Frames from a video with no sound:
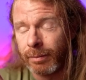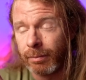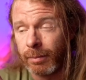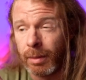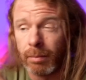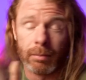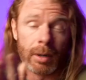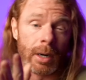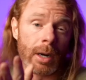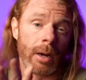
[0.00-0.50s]

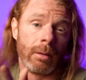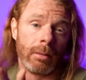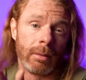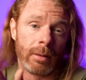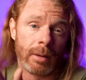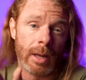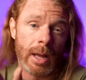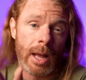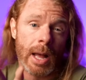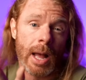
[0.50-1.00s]
But bro,
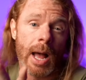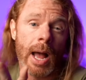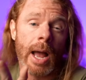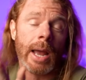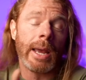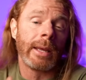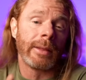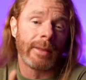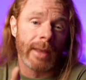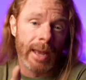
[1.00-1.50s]

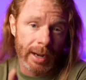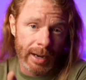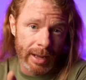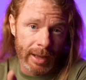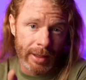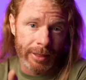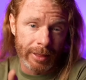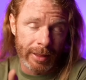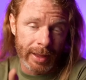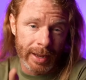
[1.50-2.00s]
I ain't that
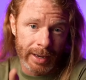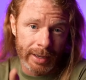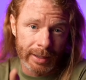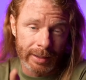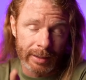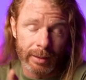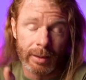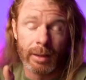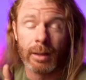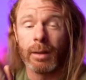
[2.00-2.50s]

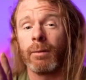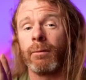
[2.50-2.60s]
athletic.